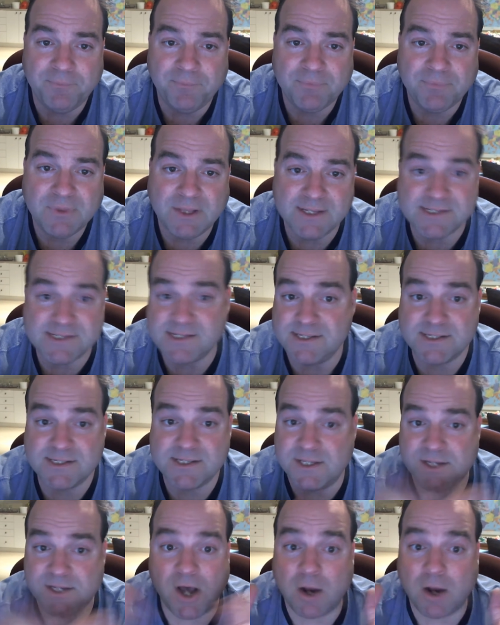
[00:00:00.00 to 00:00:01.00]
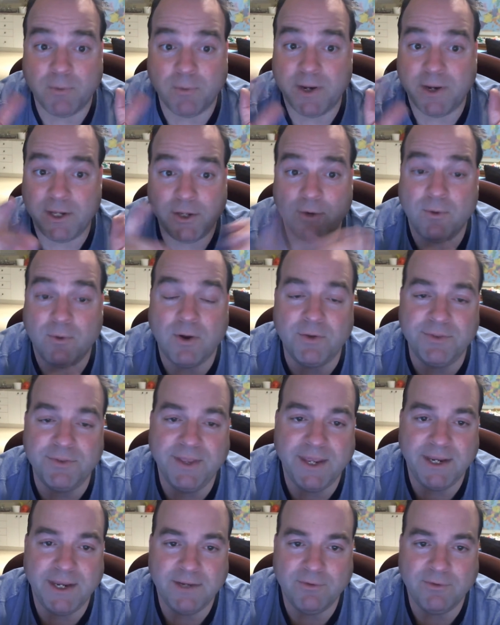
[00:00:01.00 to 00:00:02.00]
Listens to talk radio all
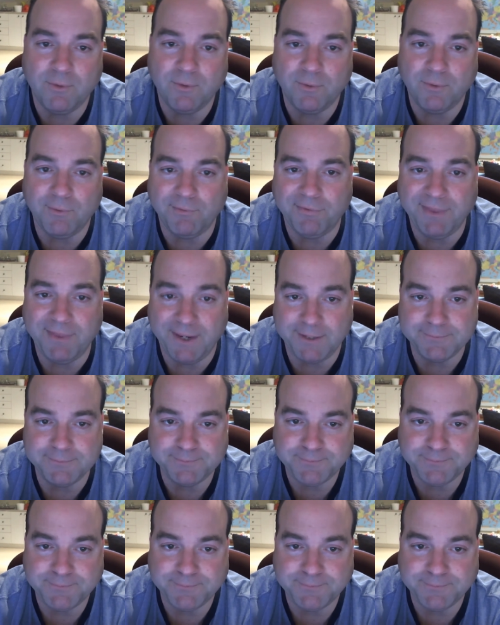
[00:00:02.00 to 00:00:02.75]
day, the whole thing.